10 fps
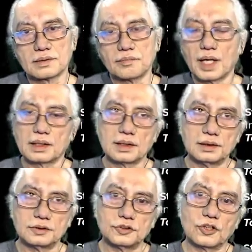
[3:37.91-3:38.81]
but
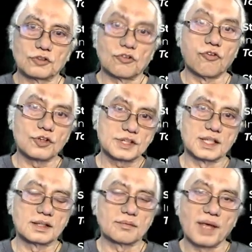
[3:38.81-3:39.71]
do not force
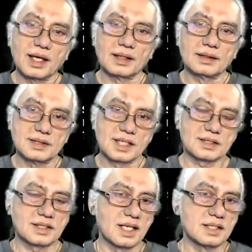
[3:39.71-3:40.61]
it, make it
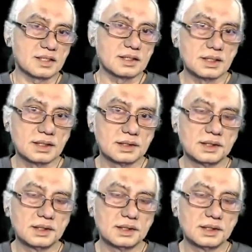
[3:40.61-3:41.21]
just natural,